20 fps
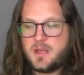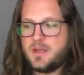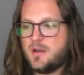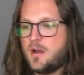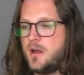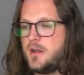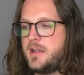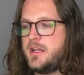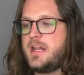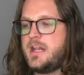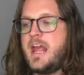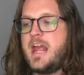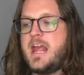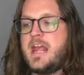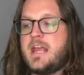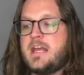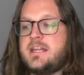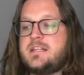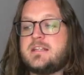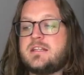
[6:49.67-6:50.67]
on it,
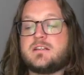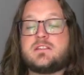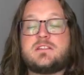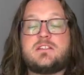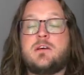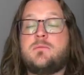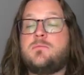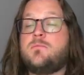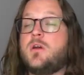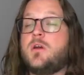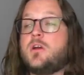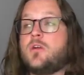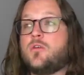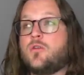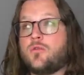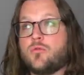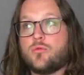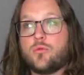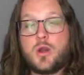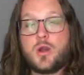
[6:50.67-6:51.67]
it does some
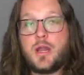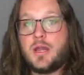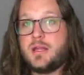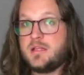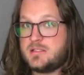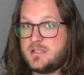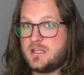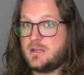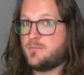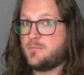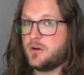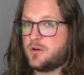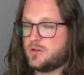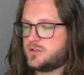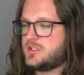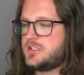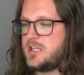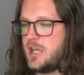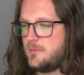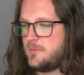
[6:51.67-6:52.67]
crazy
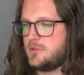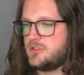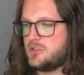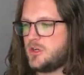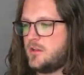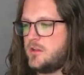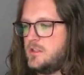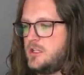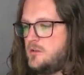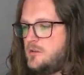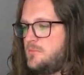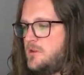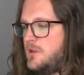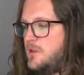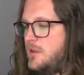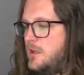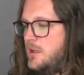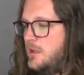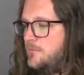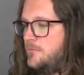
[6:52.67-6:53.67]
burst damage on the
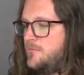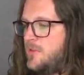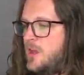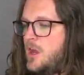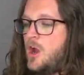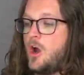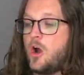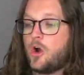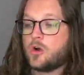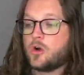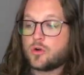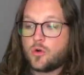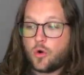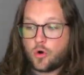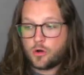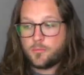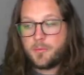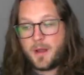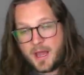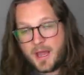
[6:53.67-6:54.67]
ability. Her
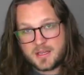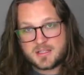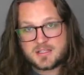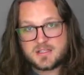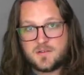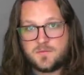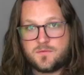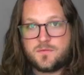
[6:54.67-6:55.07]
core passive